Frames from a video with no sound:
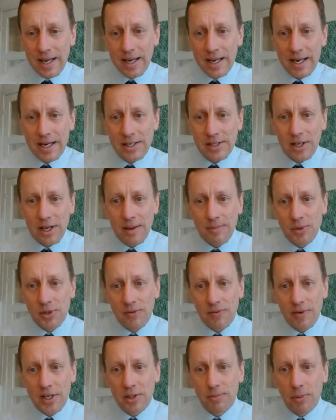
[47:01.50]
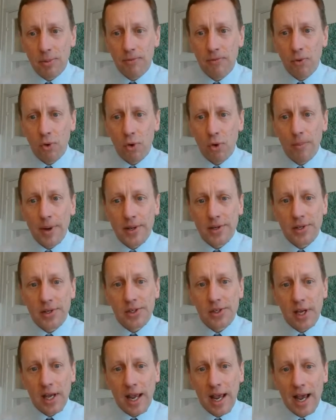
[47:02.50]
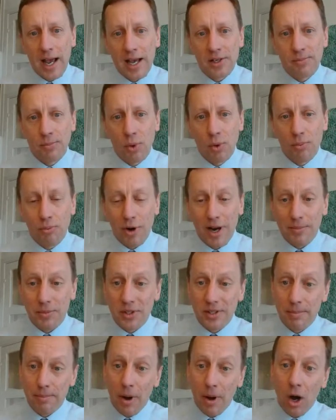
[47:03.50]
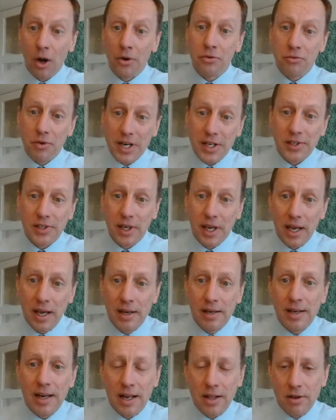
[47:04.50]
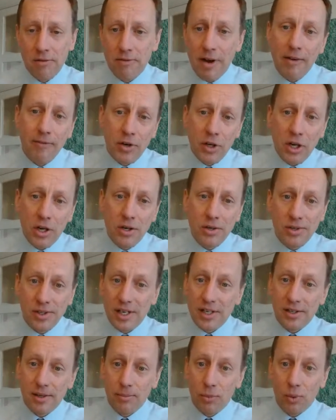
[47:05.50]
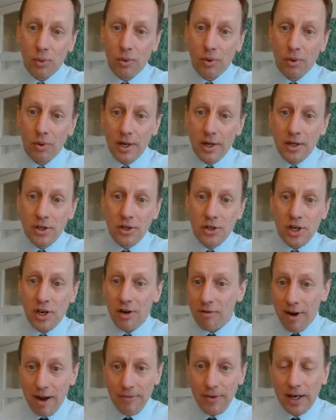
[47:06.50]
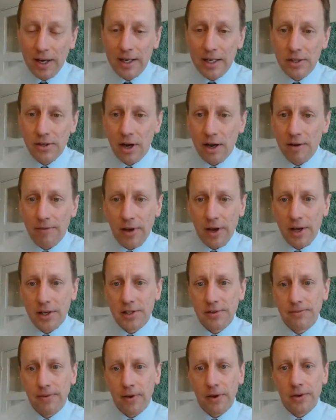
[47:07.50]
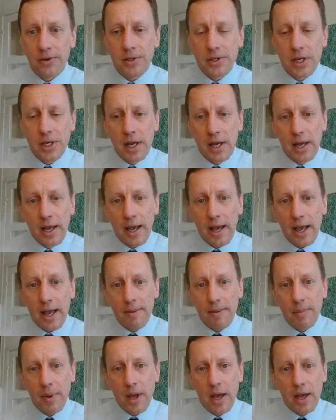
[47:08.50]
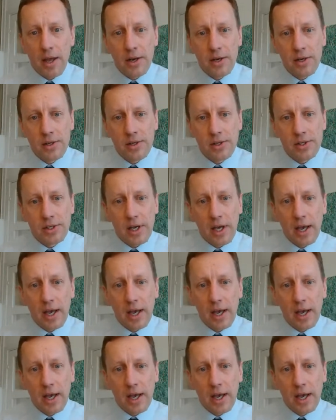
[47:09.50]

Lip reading: in terms of its performance. It has more perhaps demand risk in the revenues. It's a more geographically diverse fund, and